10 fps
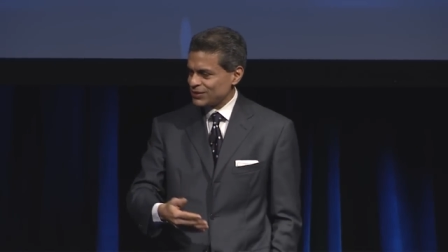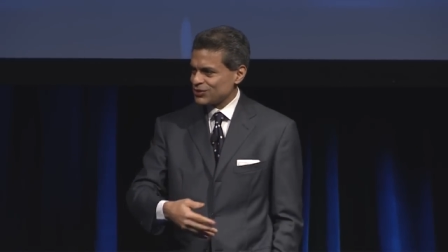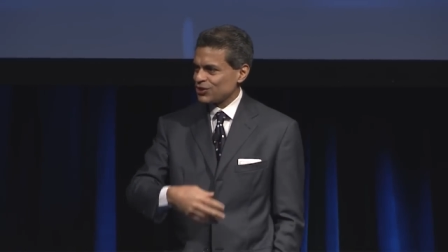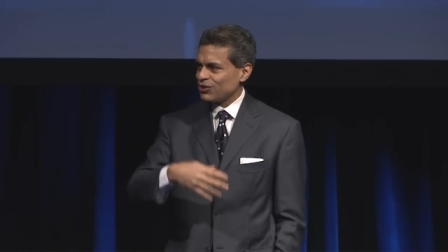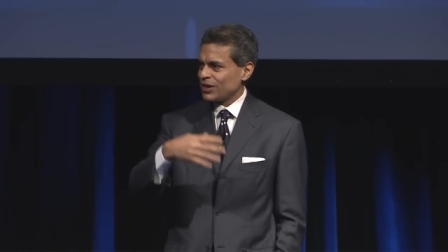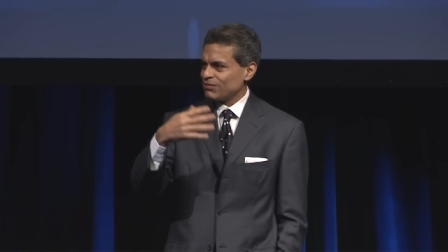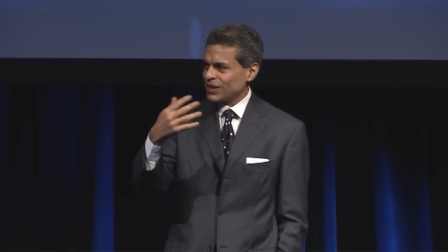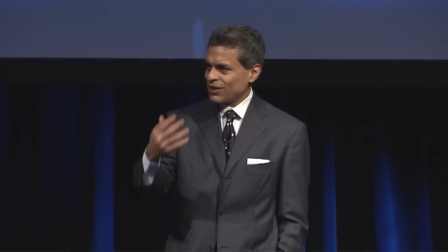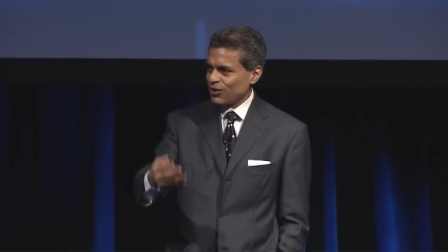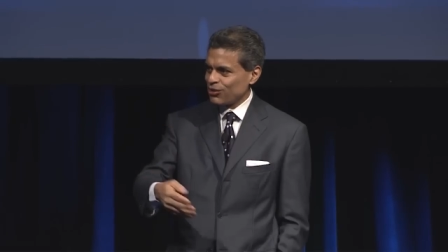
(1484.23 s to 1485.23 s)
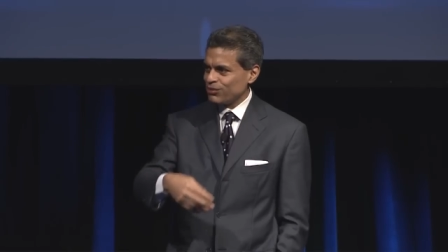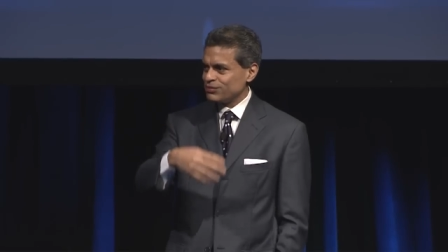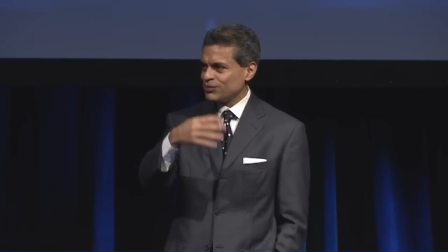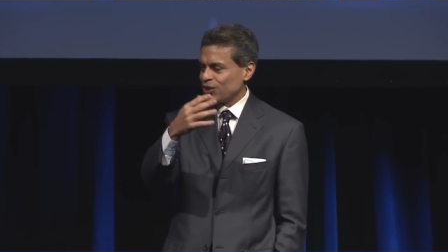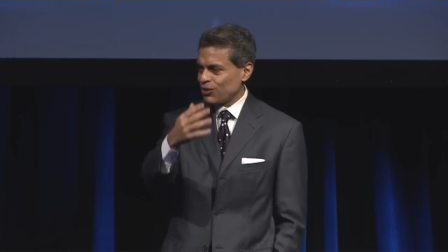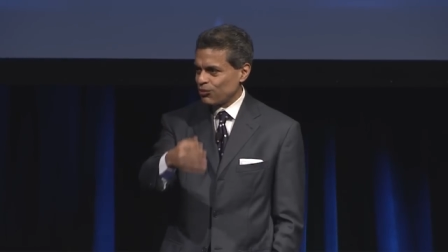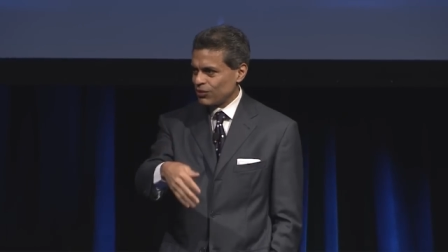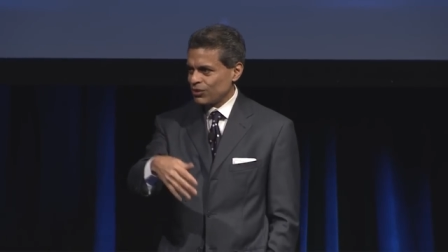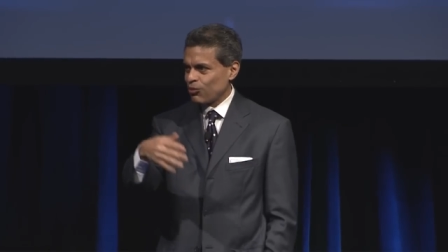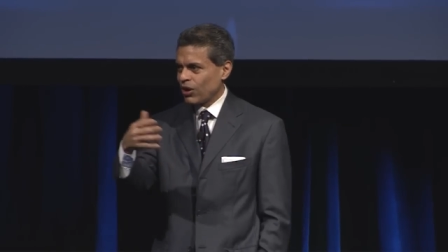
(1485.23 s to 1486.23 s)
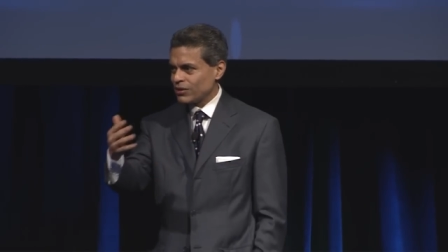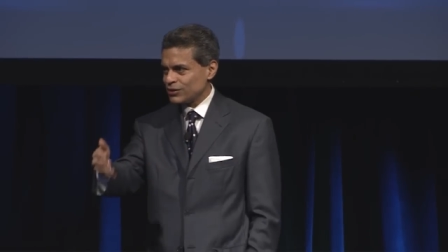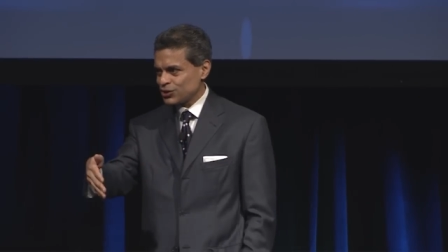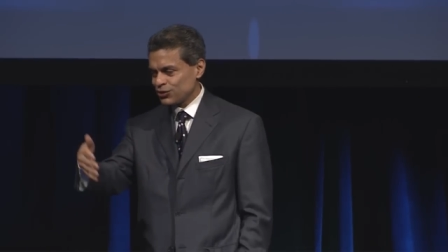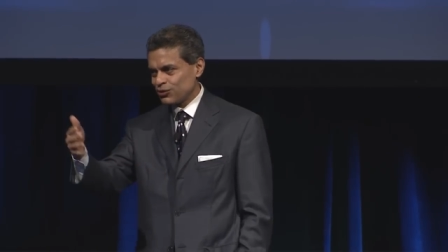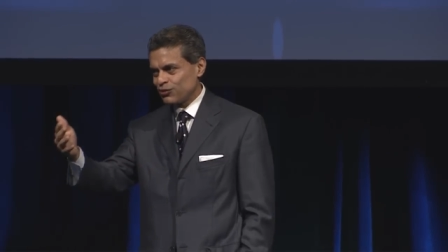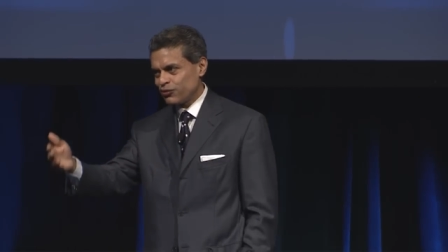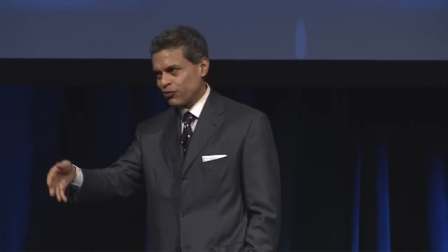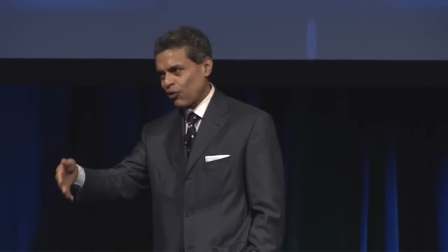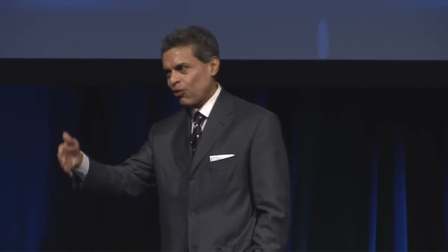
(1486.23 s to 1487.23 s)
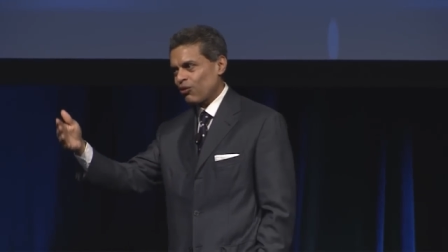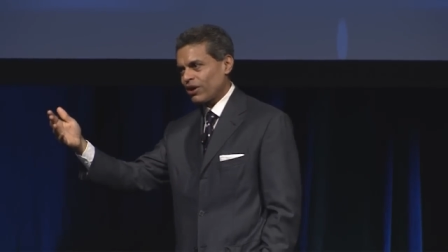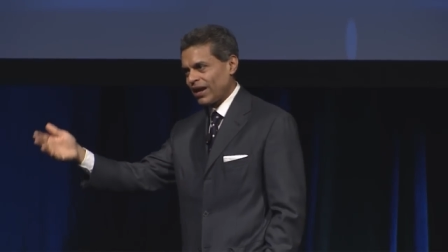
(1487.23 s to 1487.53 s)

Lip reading: So they go, you know, 1, 2, 4,